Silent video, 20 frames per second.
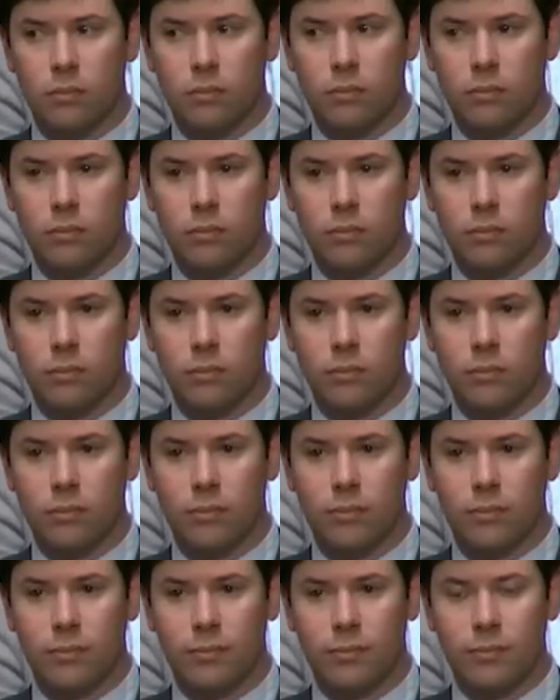
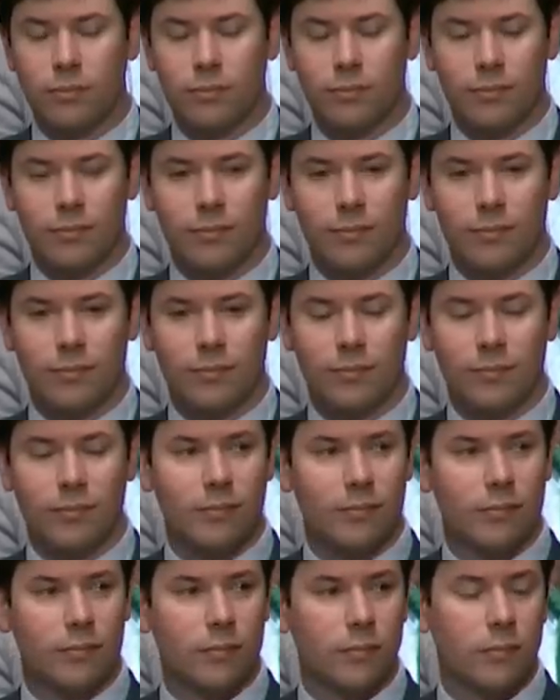
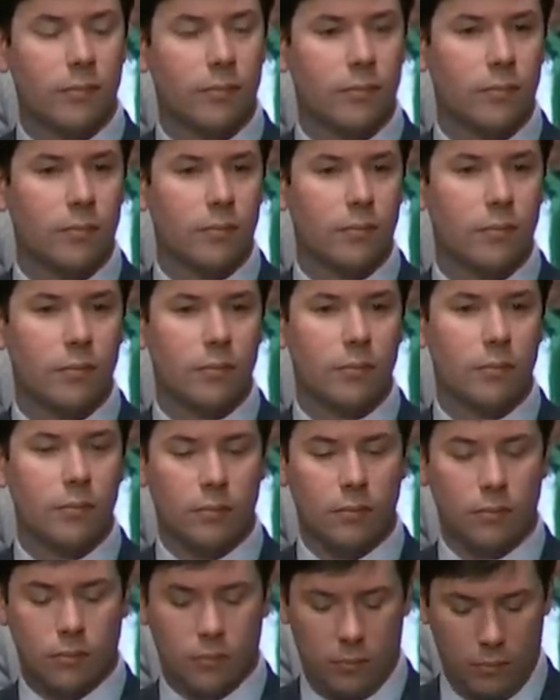
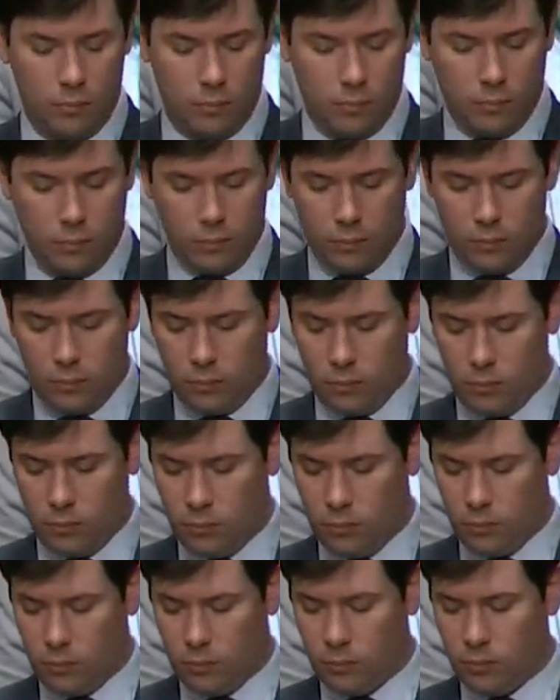
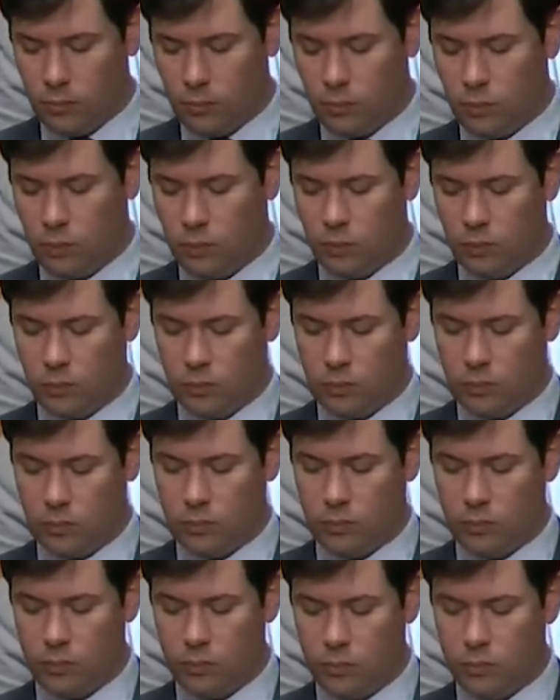
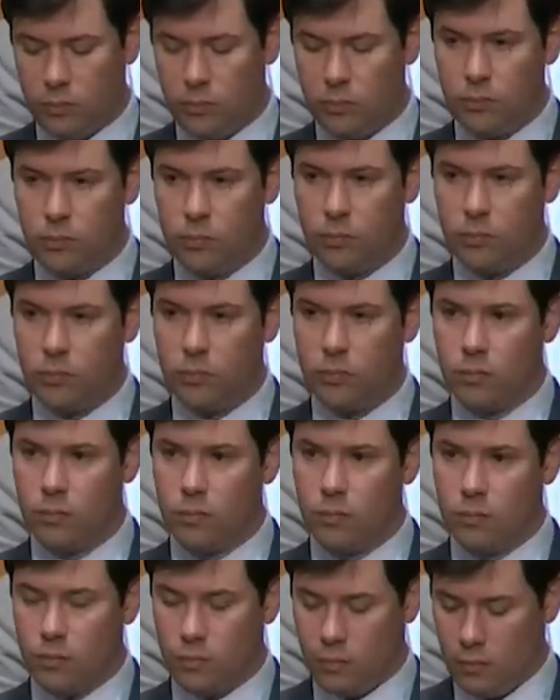
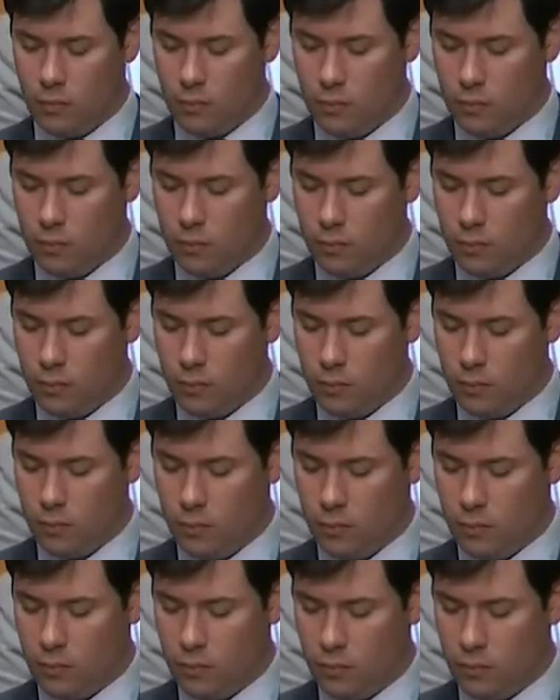
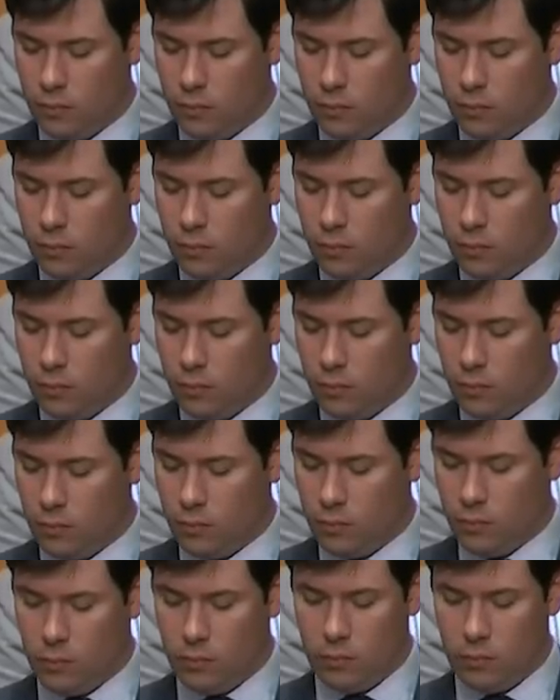(not speaking)